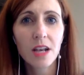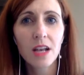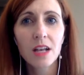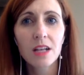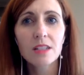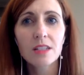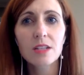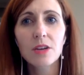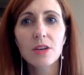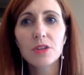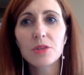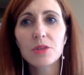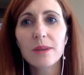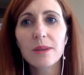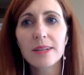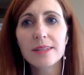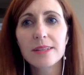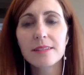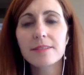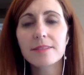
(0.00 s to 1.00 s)
So you might
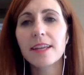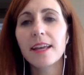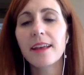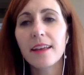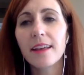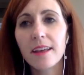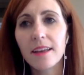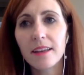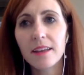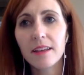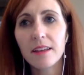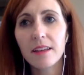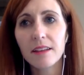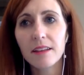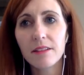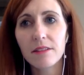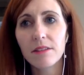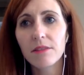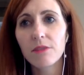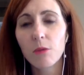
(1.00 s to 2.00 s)
send 10
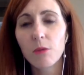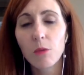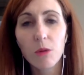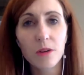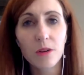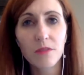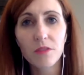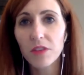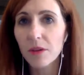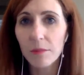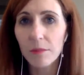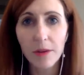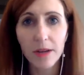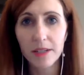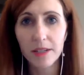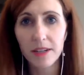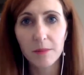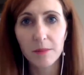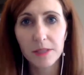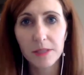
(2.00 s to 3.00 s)
and 4 of them might
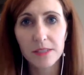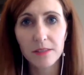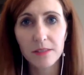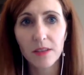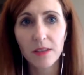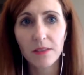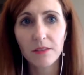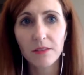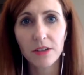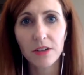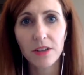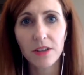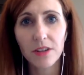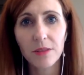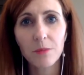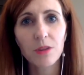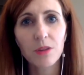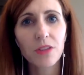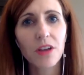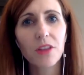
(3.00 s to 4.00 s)
not be delivered. And
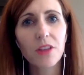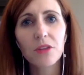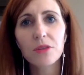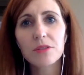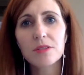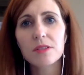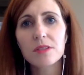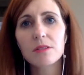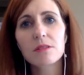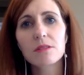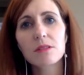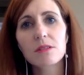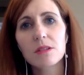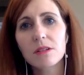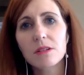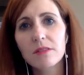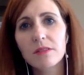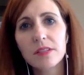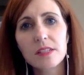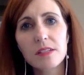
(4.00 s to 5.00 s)
with all those
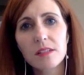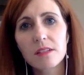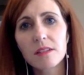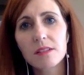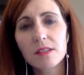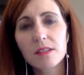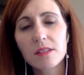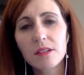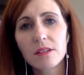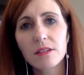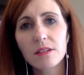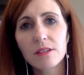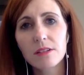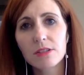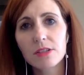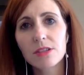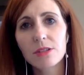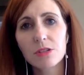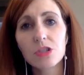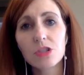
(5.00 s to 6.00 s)
services, you're
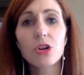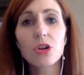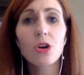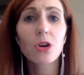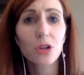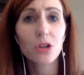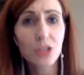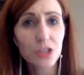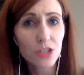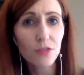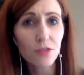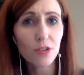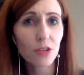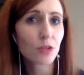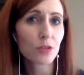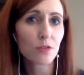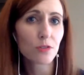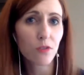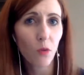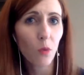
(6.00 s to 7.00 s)
still charged for
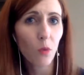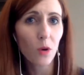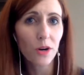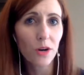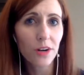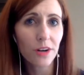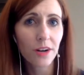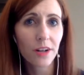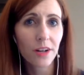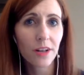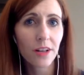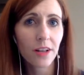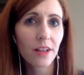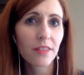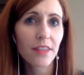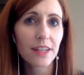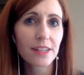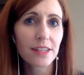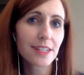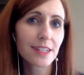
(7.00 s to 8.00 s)
those 4
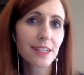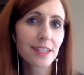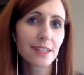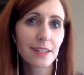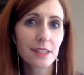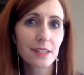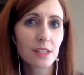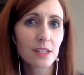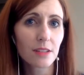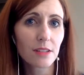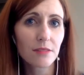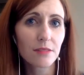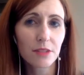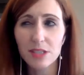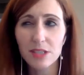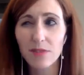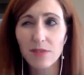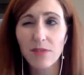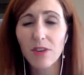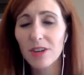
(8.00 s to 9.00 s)
that didn't get delivered.
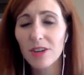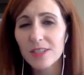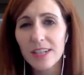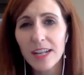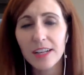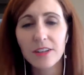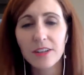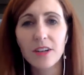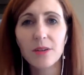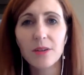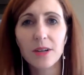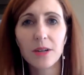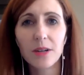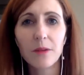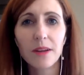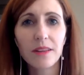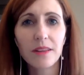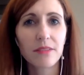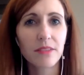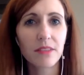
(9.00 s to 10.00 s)
As far as I know,
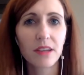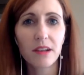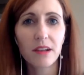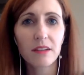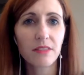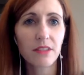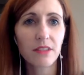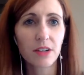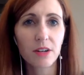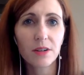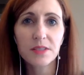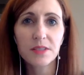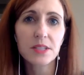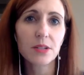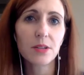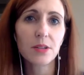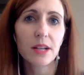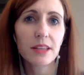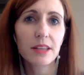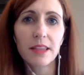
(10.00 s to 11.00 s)
anyway, that they're all still
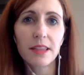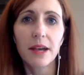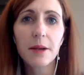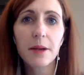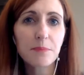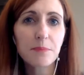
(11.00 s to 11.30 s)
like that.